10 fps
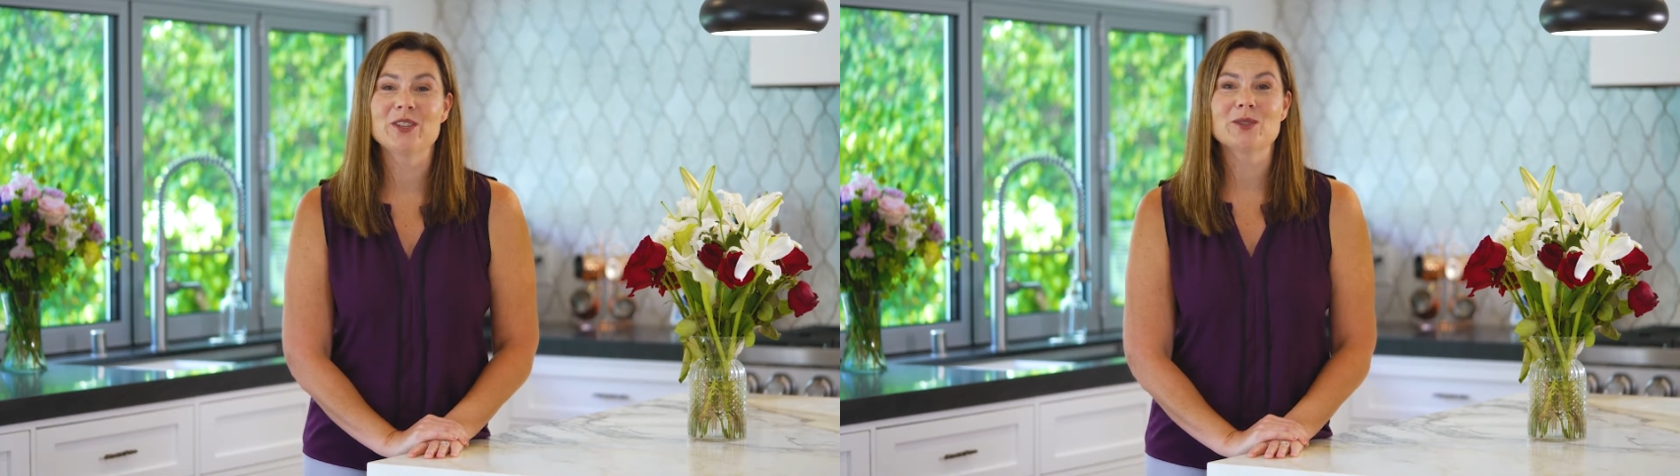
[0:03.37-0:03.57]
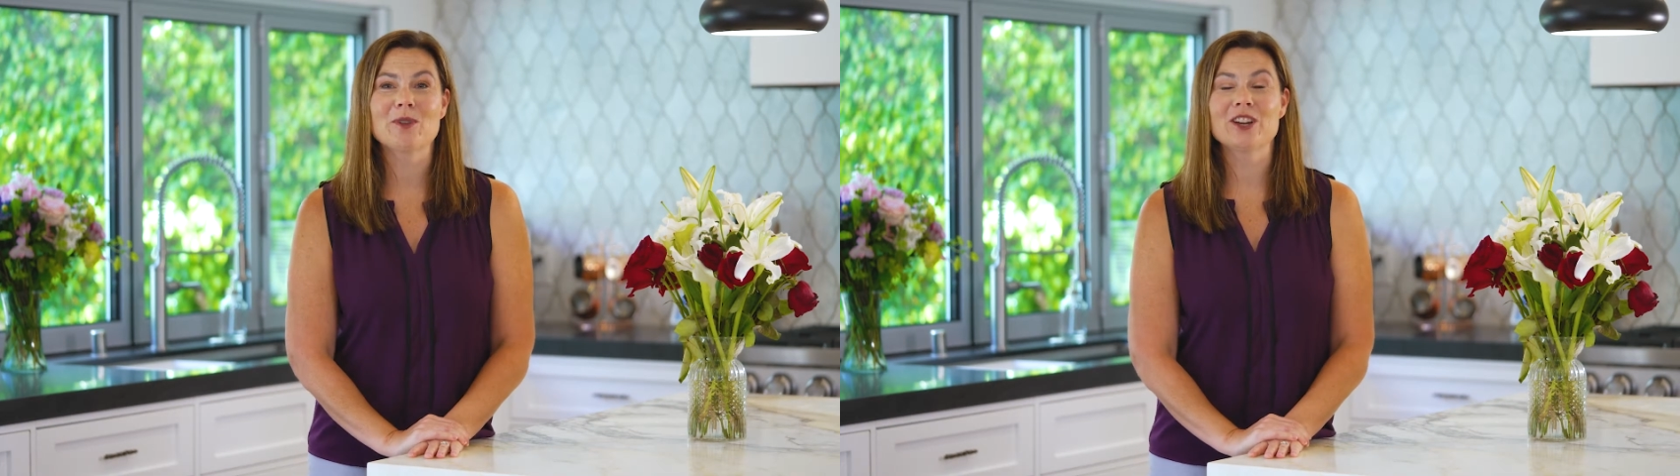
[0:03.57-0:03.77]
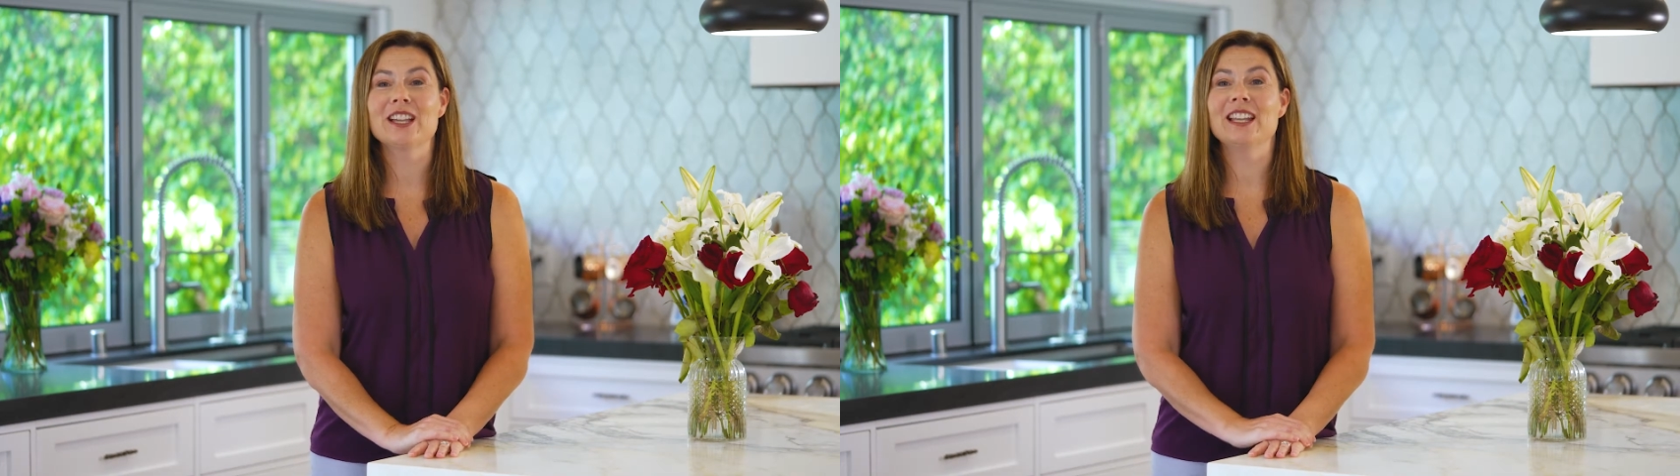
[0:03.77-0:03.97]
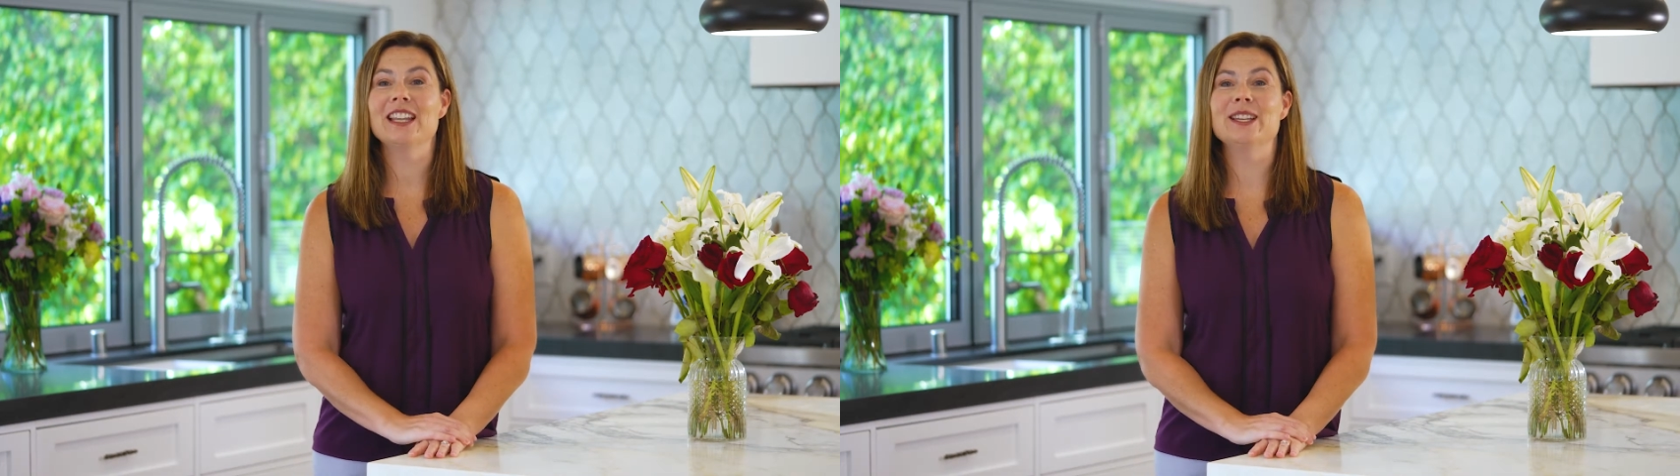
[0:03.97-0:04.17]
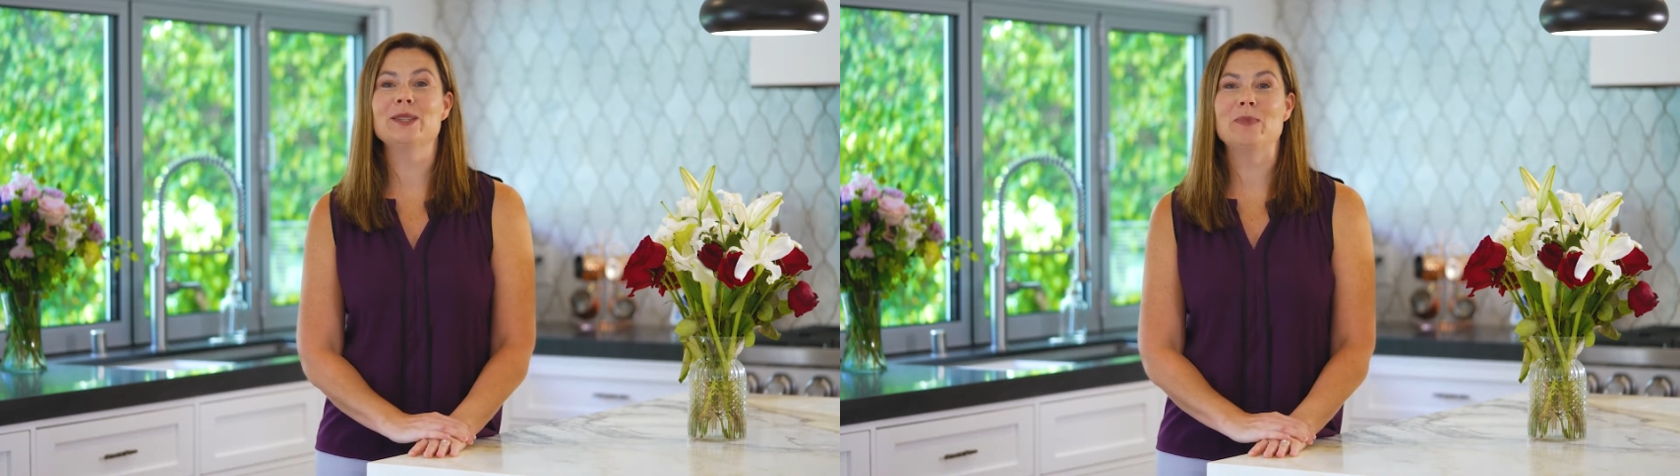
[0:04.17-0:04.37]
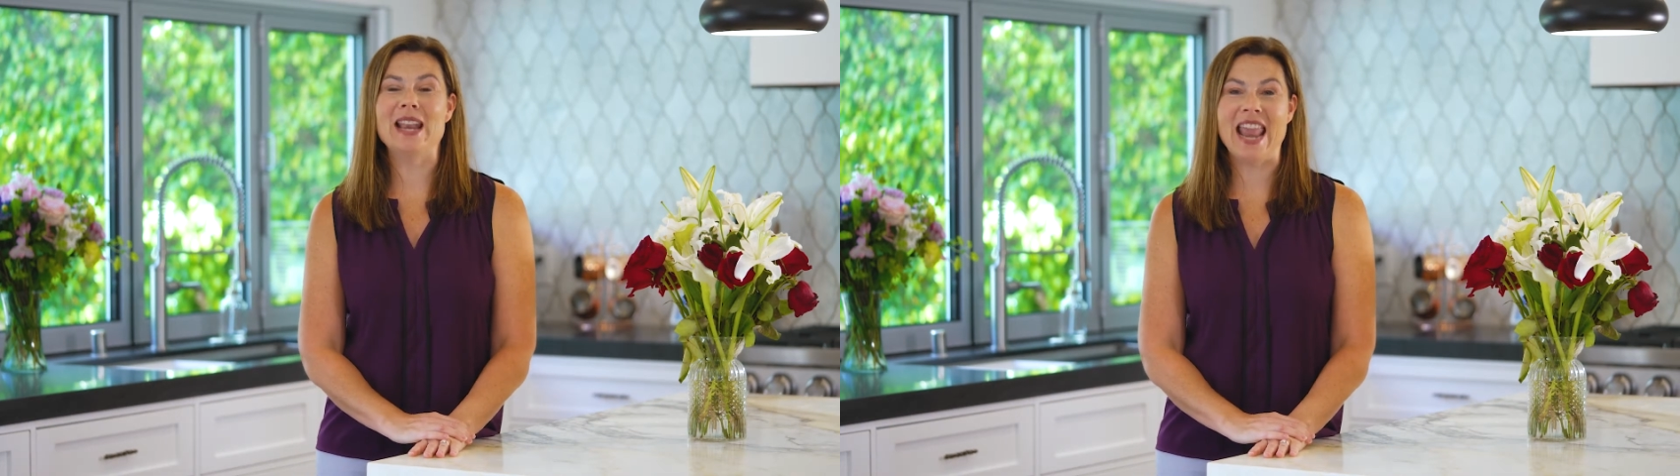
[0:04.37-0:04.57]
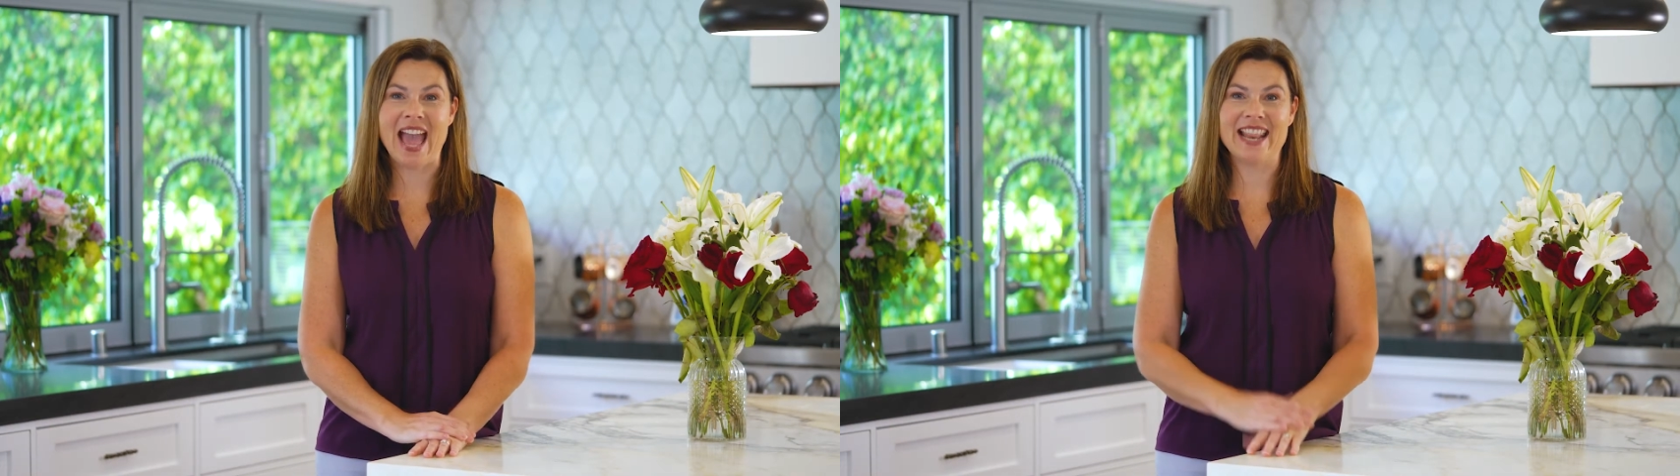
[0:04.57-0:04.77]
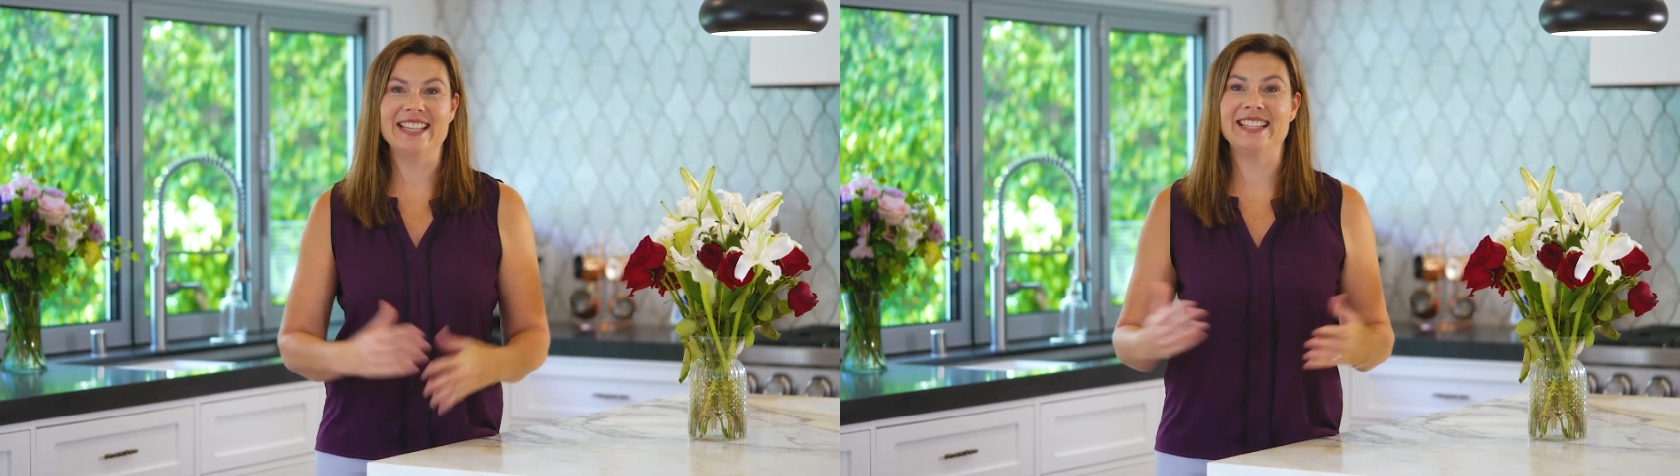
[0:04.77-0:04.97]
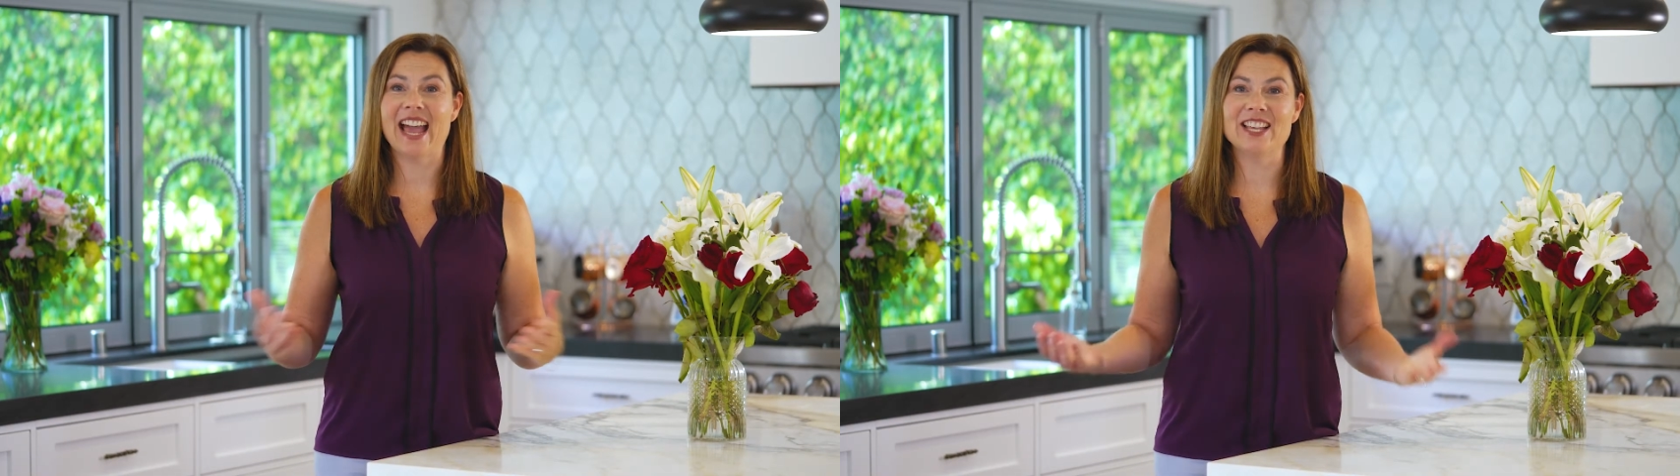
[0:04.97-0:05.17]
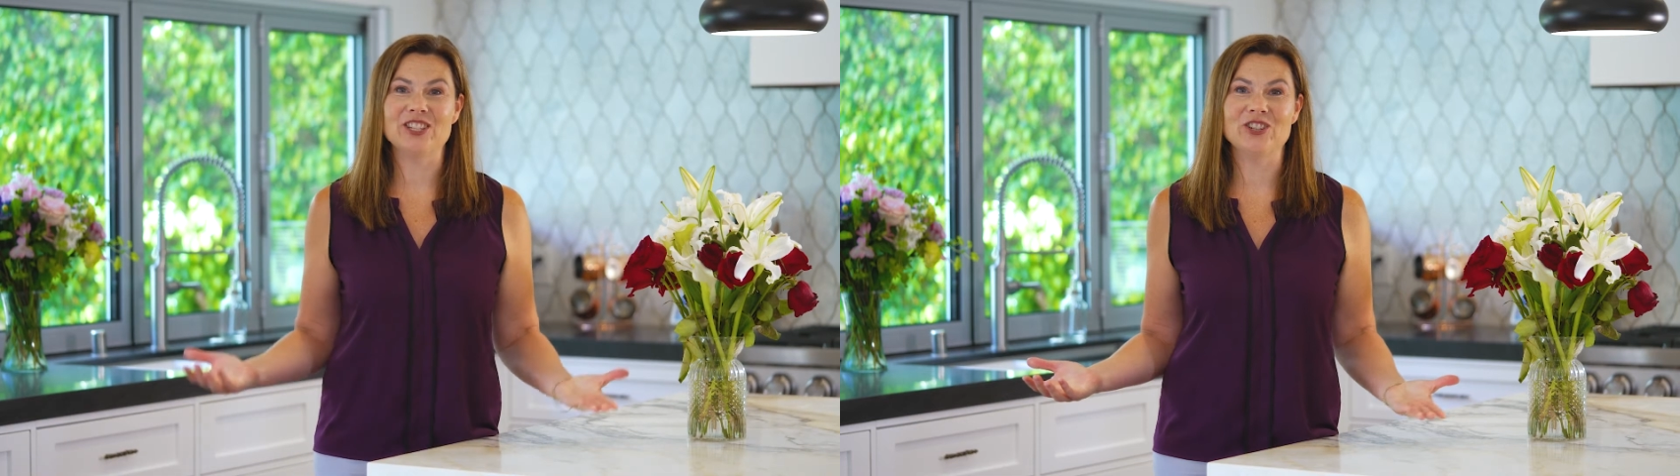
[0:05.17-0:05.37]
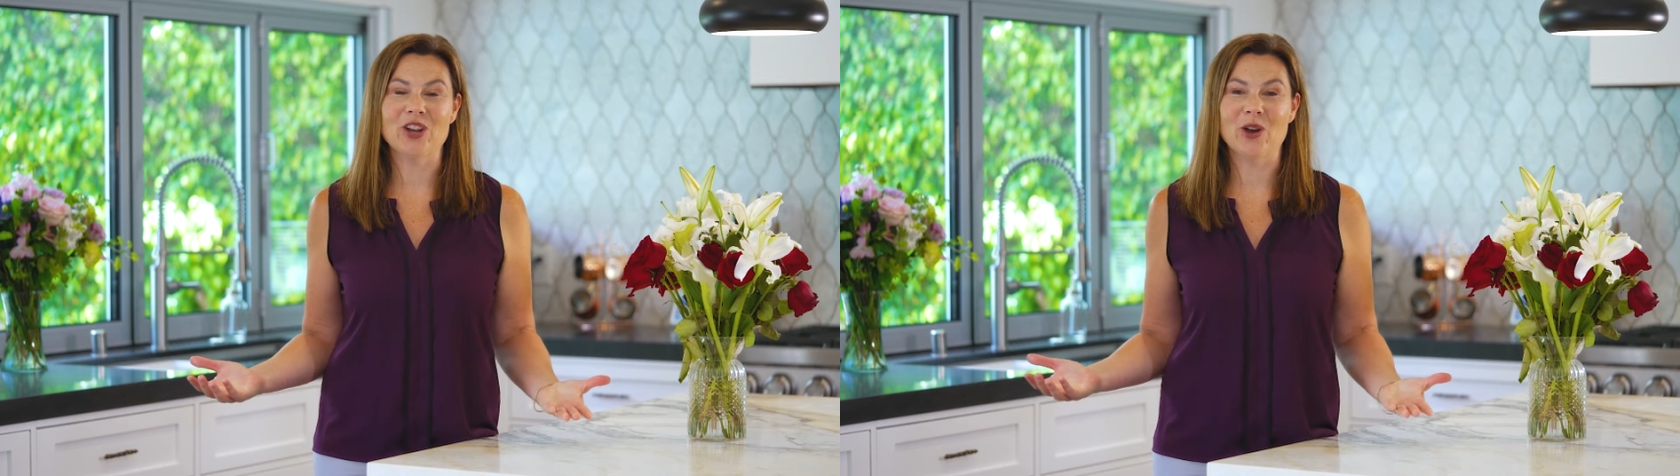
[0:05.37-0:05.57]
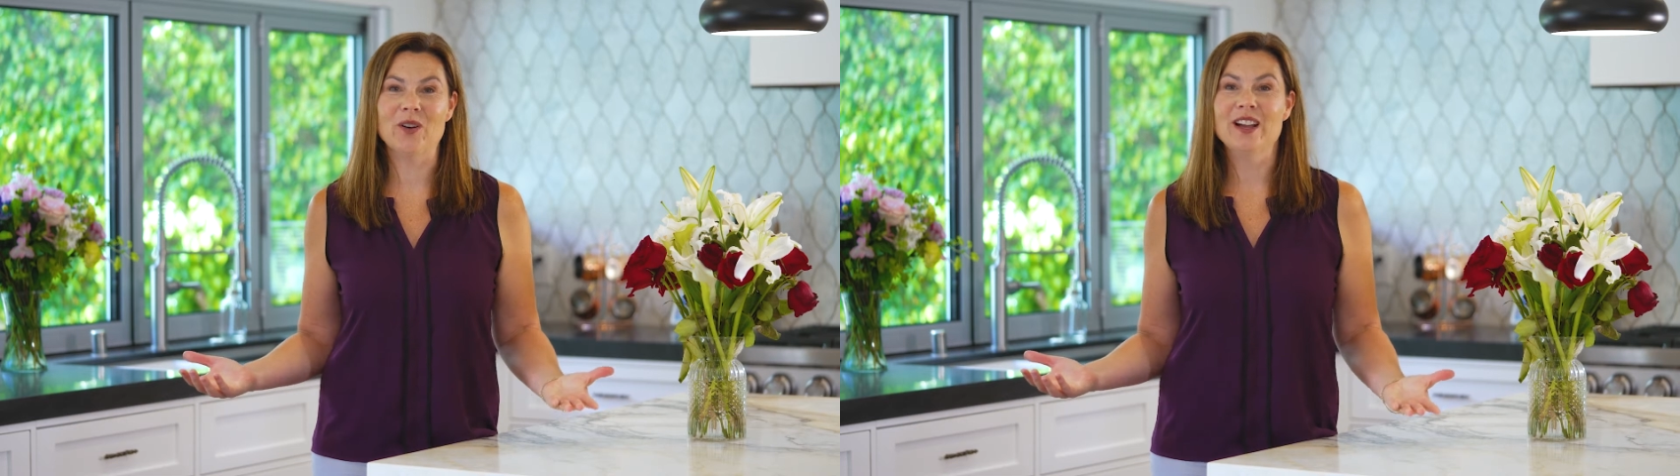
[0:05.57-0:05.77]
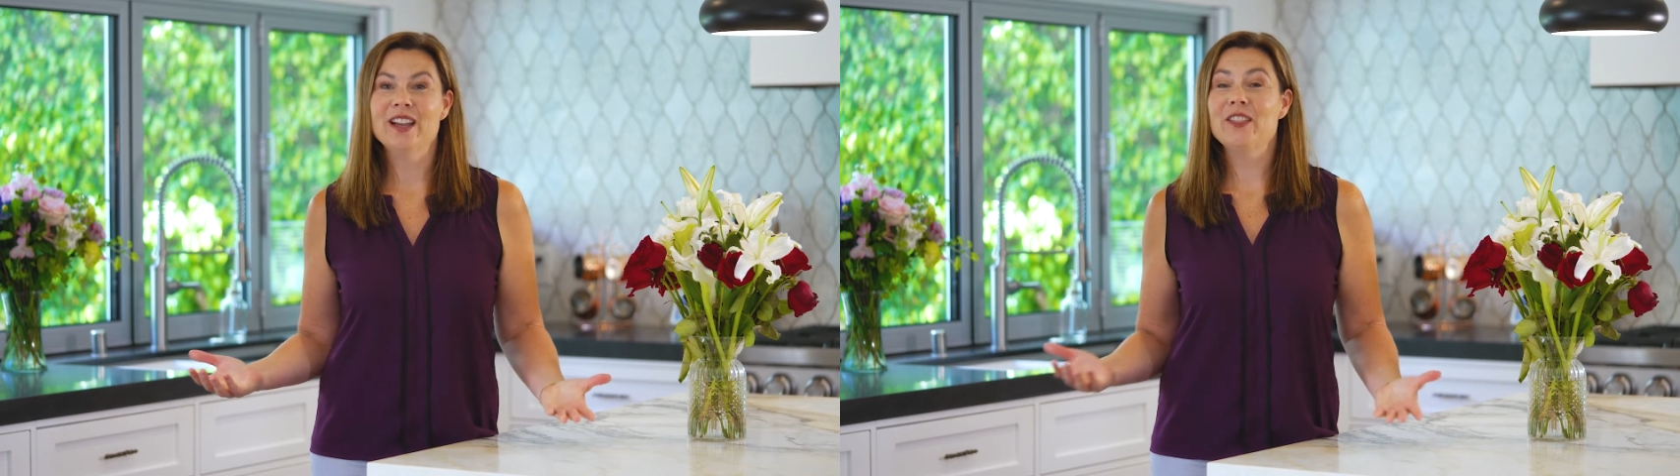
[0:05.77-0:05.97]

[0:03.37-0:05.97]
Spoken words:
This market is bananas, as you know.